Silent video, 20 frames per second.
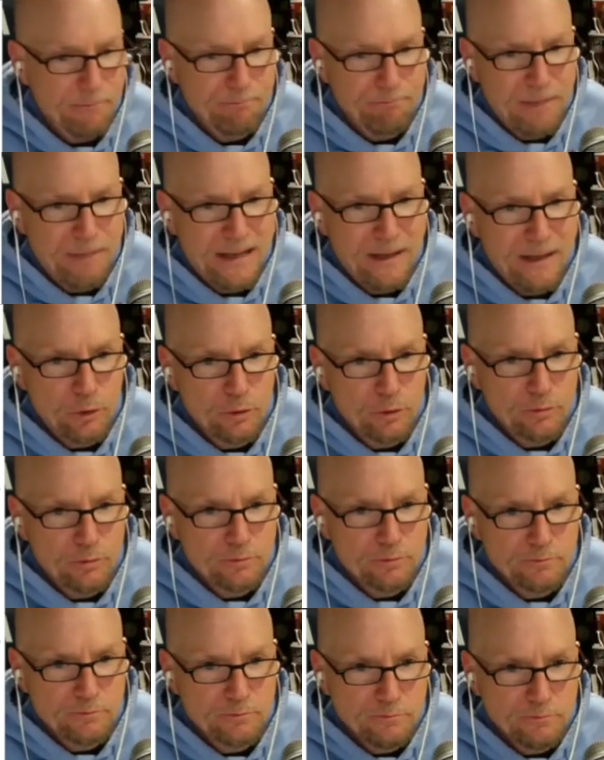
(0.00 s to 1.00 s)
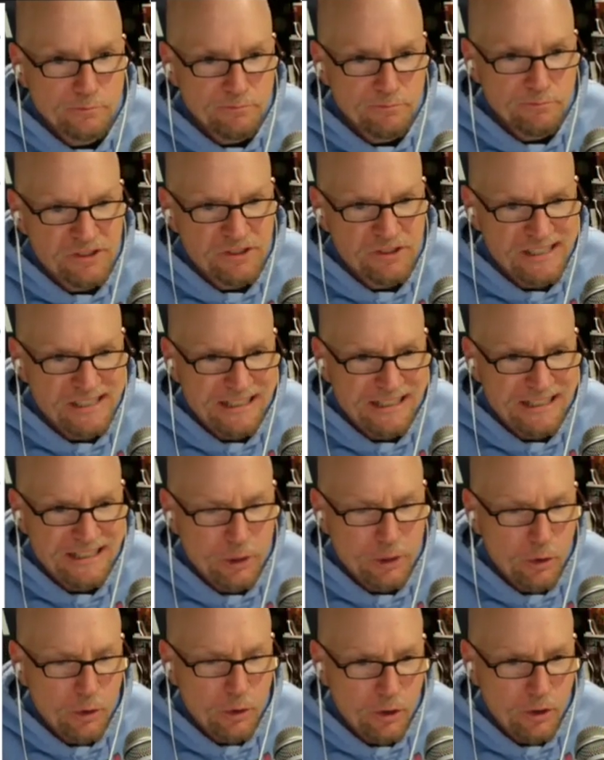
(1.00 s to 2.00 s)
battle scene
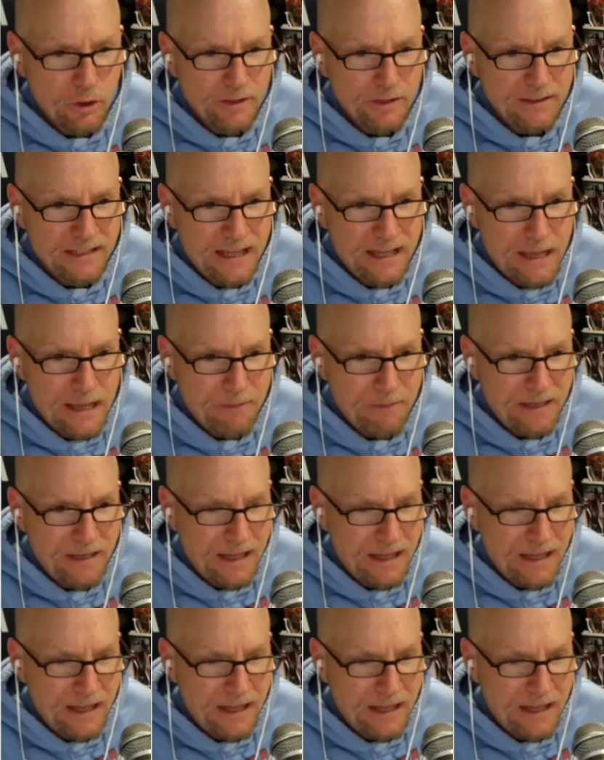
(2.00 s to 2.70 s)
going on. Cap in